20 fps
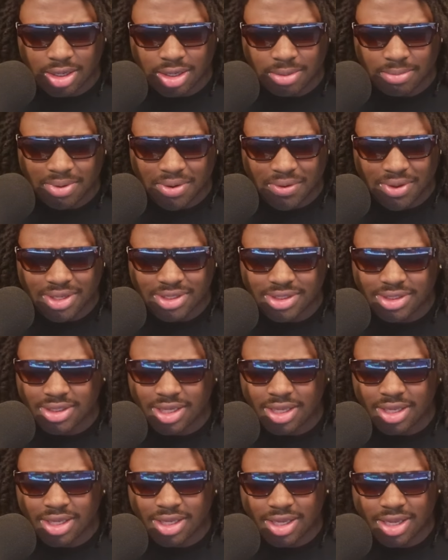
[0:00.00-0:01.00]
Bro, his
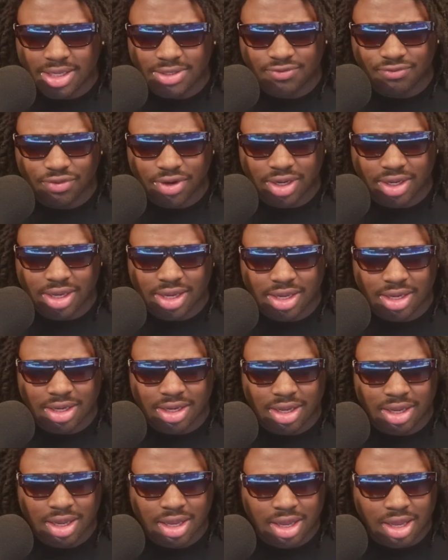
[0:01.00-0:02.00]
ceiling is freaking...
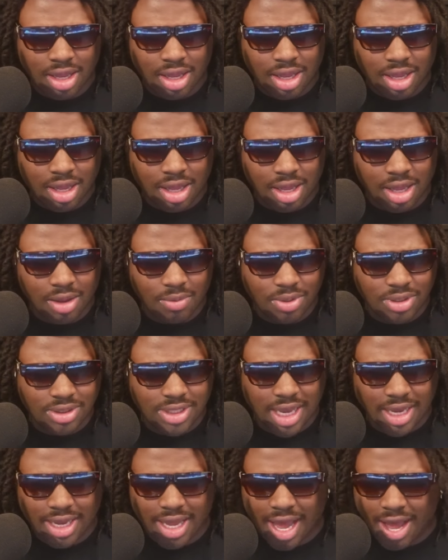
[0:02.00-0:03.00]
what's
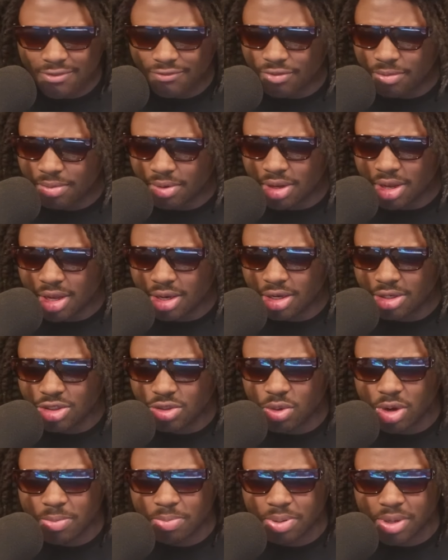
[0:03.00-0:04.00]
that guy from
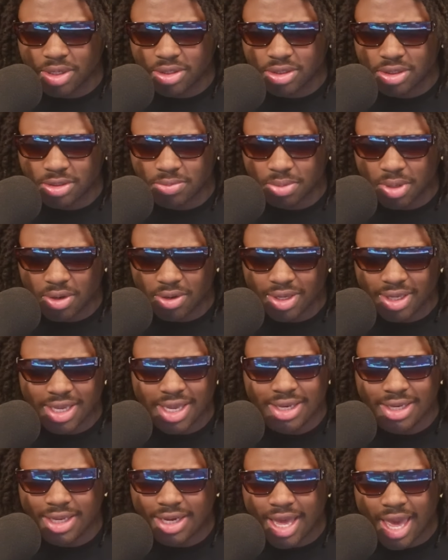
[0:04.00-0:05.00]
Detroit Pistons, bro?
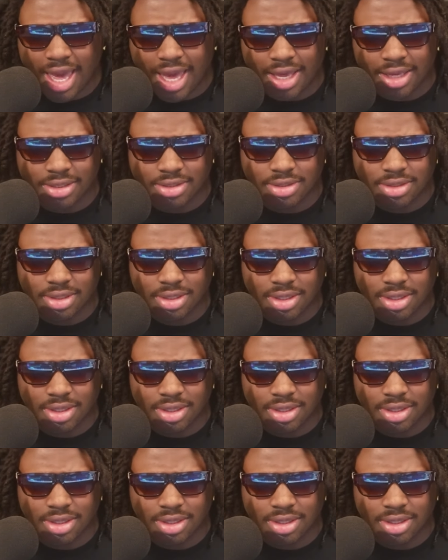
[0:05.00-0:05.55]
Killian Hayes.